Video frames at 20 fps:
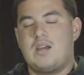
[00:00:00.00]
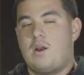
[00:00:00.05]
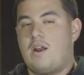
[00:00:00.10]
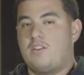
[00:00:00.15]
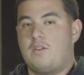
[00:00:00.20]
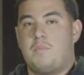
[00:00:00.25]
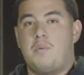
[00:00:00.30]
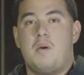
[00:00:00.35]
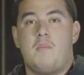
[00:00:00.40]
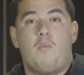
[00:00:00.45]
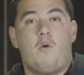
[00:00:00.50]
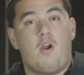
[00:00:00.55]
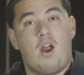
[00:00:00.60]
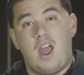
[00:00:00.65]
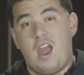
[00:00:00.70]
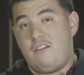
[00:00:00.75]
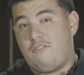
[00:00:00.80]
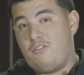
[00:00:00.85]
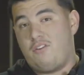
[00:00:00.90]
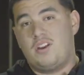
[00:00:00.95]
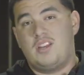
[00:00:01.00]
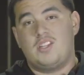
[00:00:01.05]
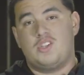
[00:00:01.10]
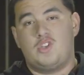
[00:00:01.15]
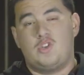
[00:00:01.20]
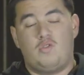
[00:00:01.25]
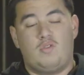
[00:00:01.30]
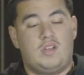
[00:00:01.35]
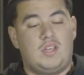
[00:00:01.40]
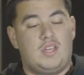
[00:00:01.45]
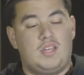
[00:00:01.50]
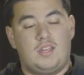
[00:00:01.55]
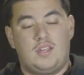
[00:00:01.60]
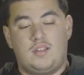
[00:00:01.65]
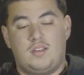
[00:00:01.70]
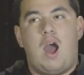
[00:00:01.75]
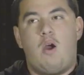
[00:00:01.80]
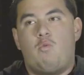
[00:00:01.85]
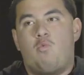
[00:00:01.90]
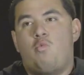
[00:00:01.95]
would have to put more effort into it.
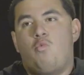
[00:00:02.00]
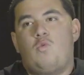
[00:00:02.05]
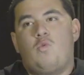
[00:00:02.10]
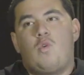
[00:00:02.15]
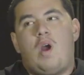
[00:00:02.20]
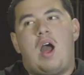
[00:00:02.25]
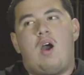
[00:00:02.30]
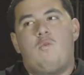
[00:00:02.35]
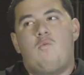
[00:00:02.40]
I would